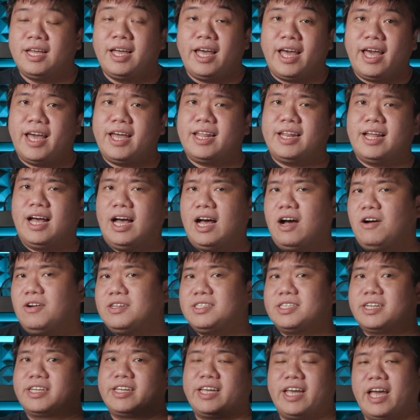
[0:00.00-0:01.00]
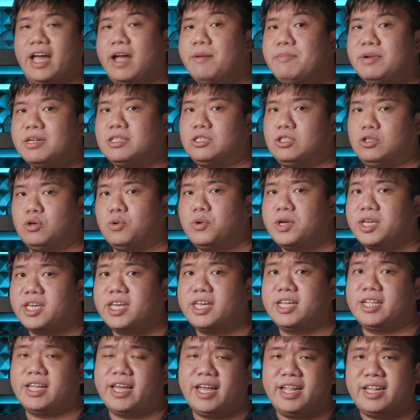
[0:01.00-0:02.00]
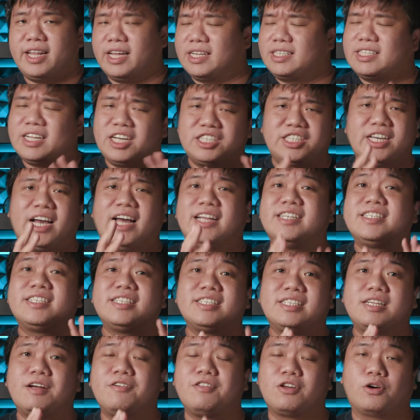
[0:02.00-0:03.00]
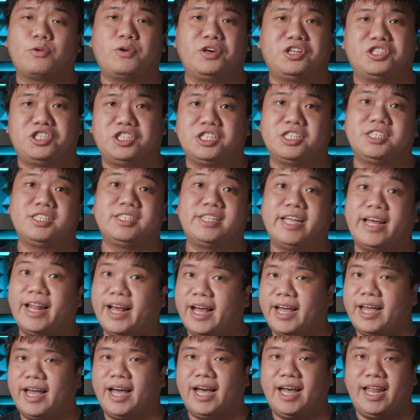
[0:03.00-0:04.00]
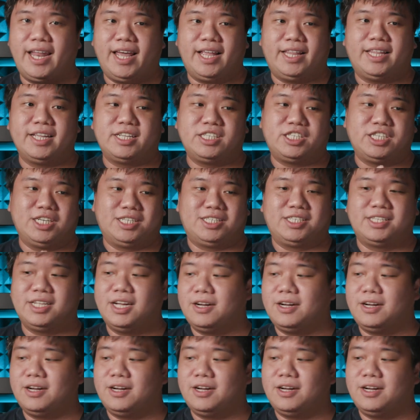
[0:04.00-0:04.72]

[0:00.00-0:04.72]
and how is a camera doing it and as such answer some of the questions that I highlighted just